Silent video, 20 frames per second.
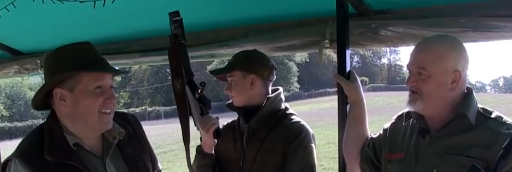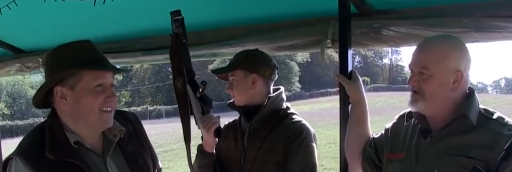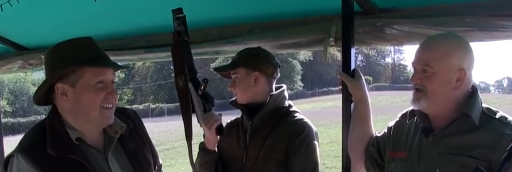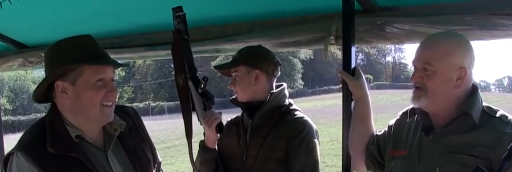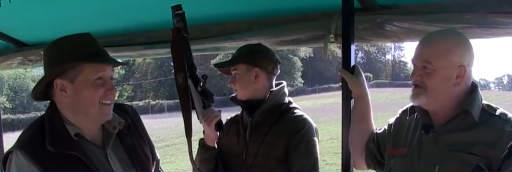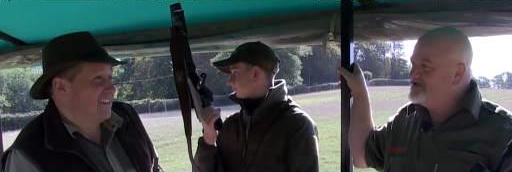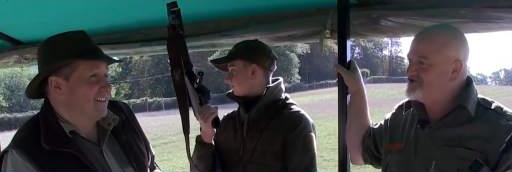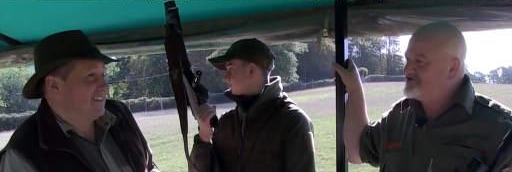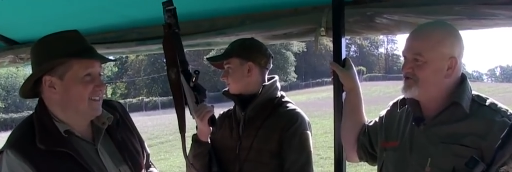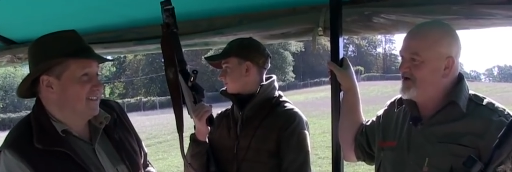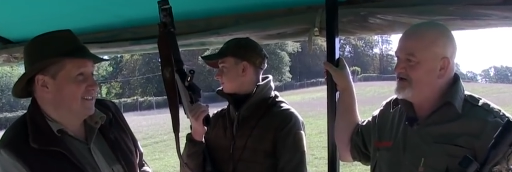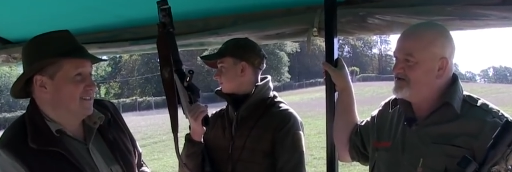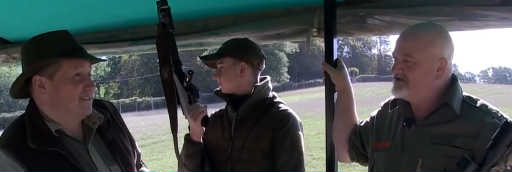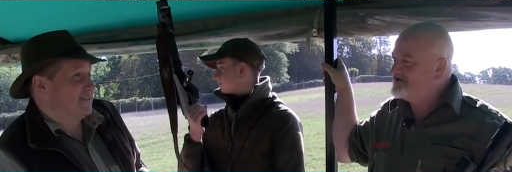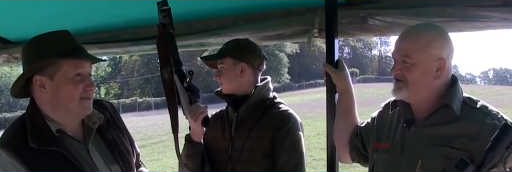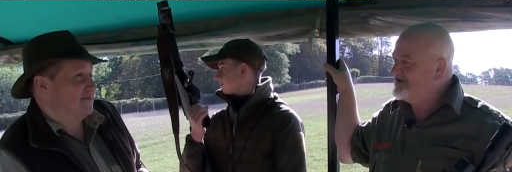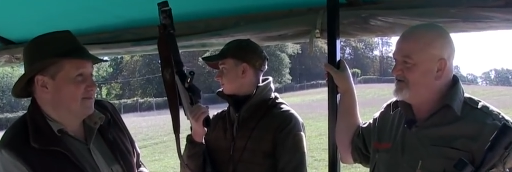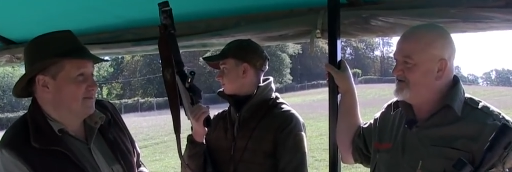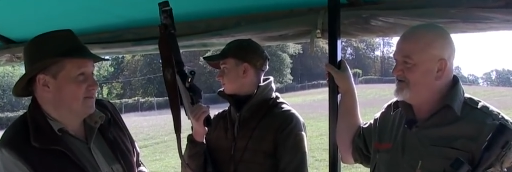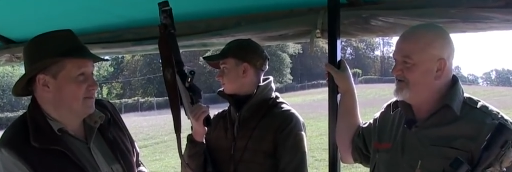
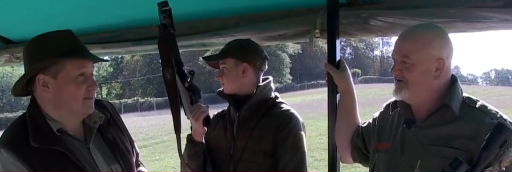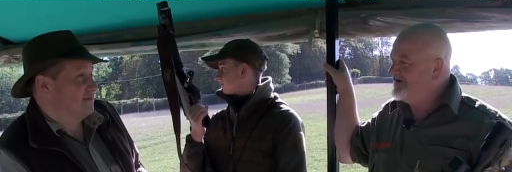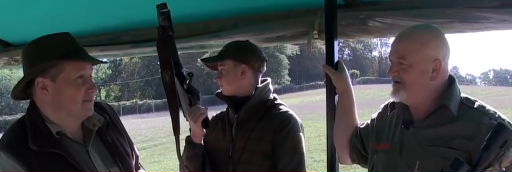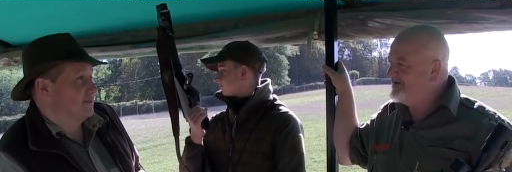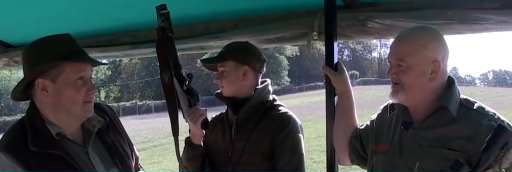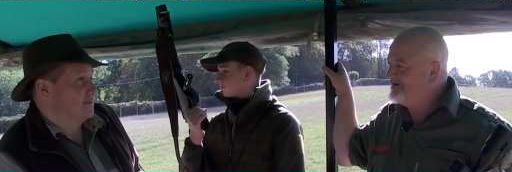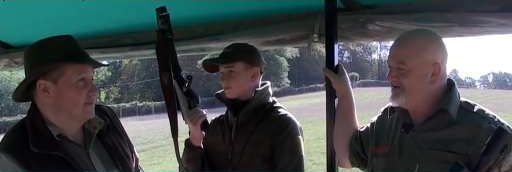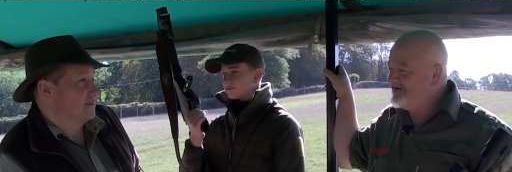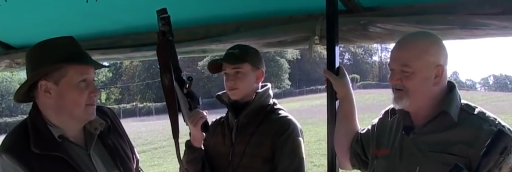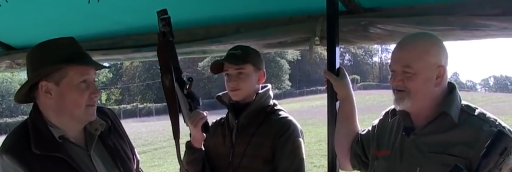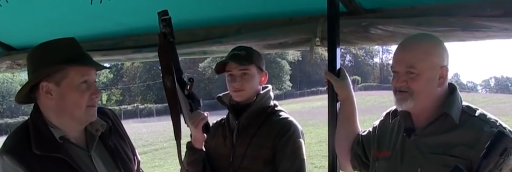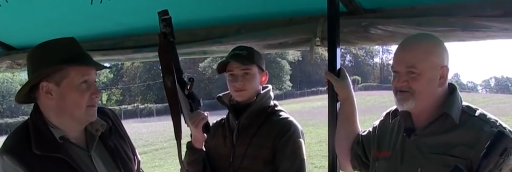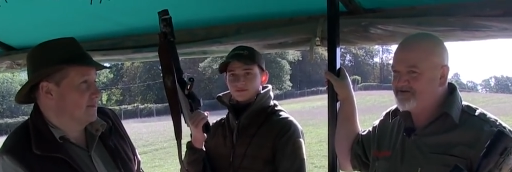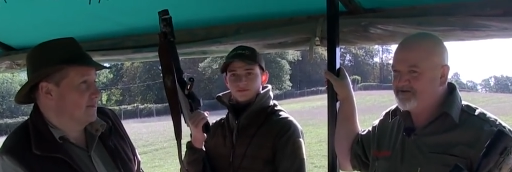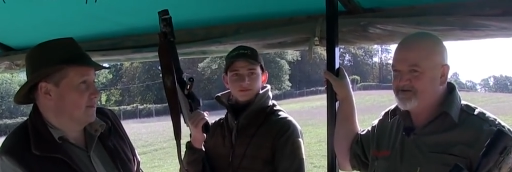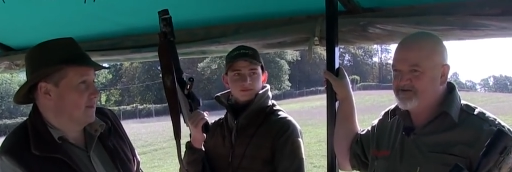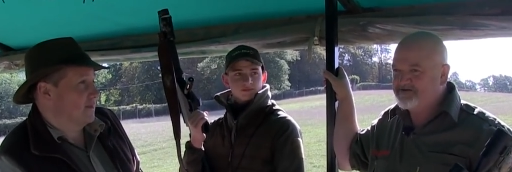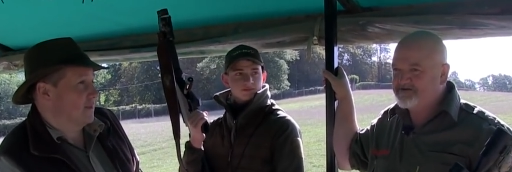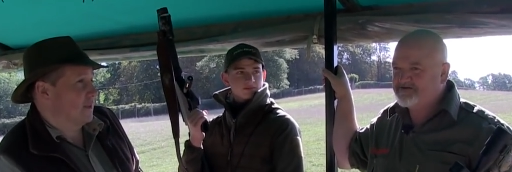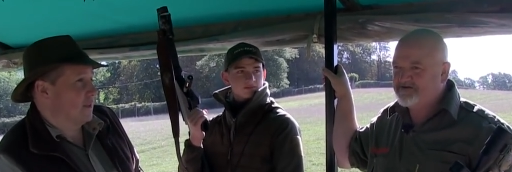Speaker 1: de-stressed than, uh, you know,
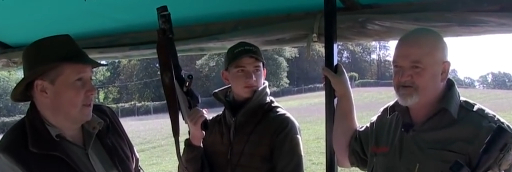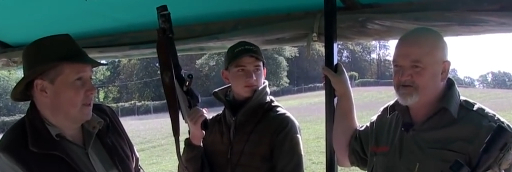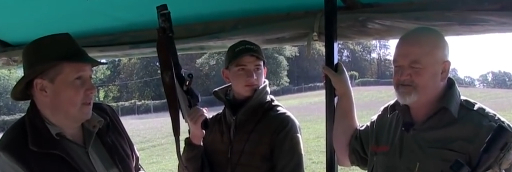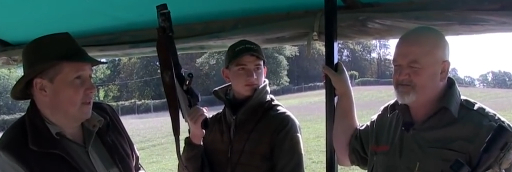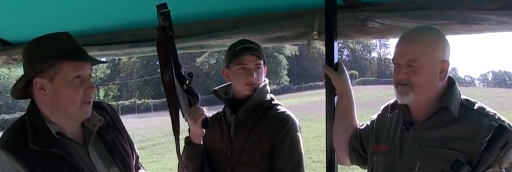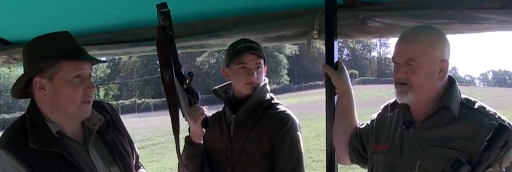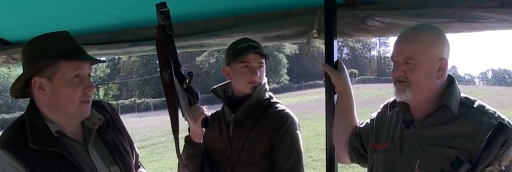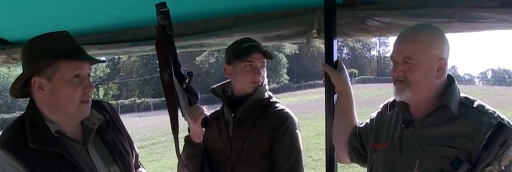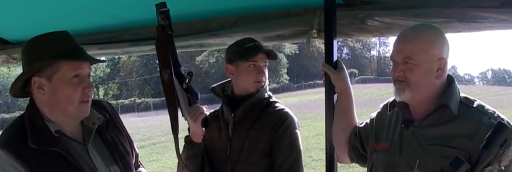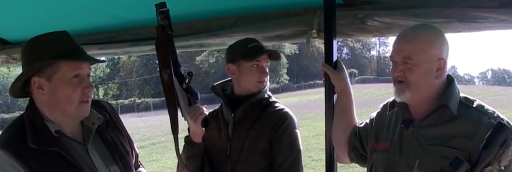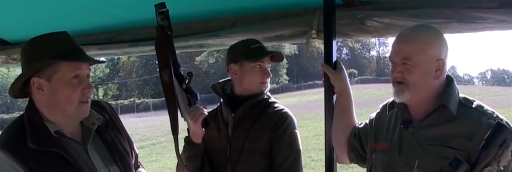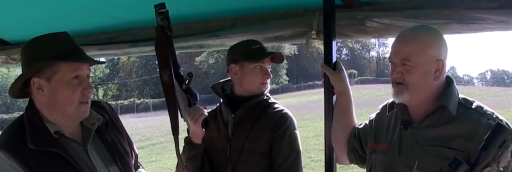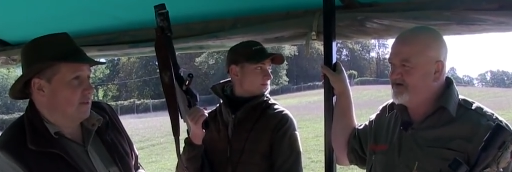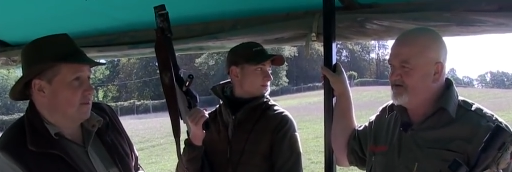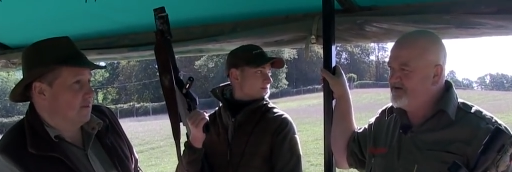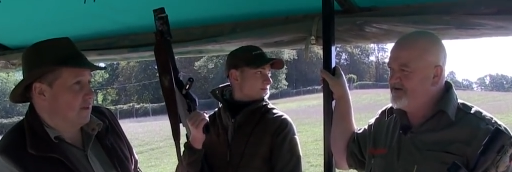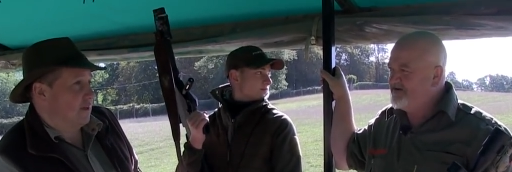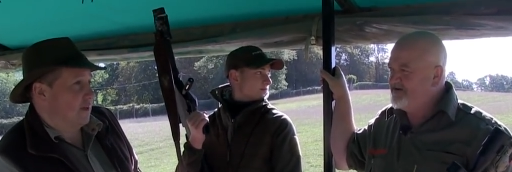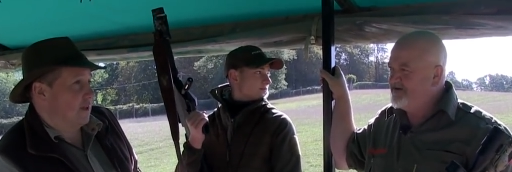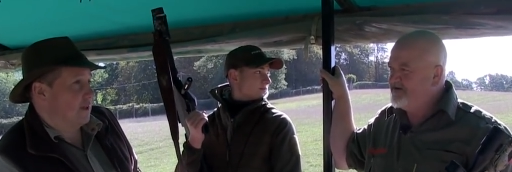so, so it's
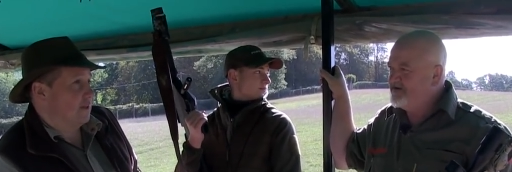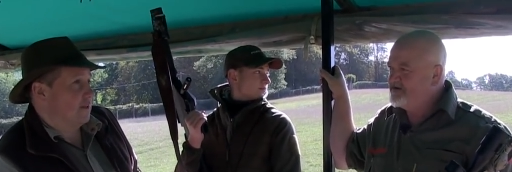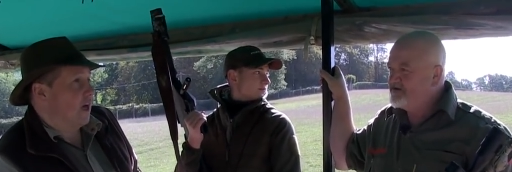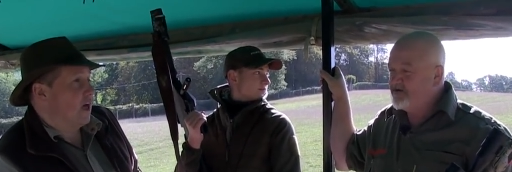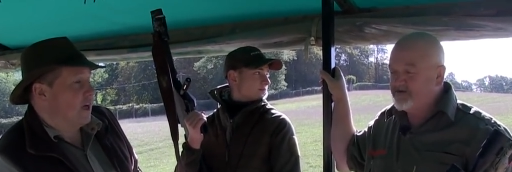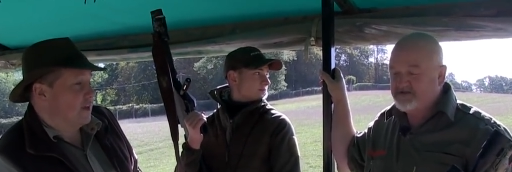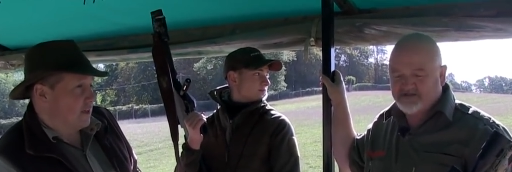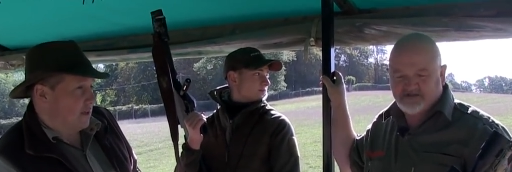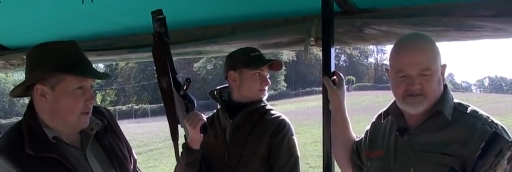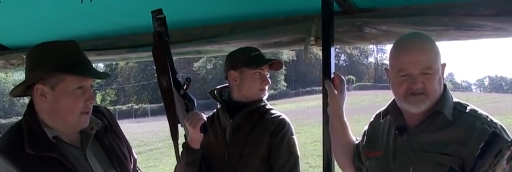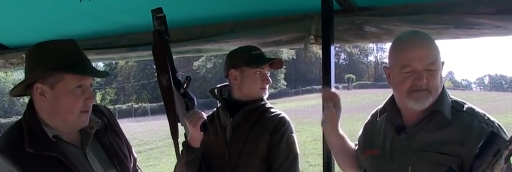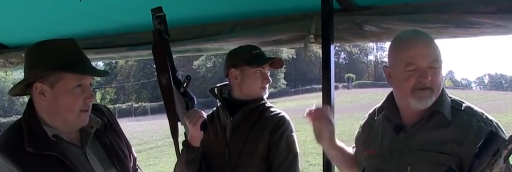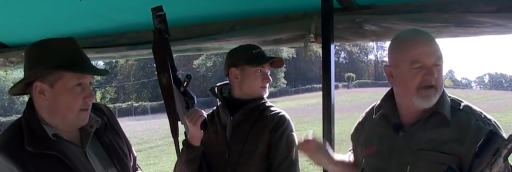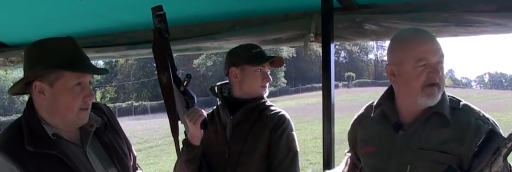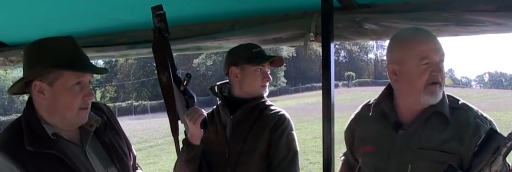perfect. So it's just a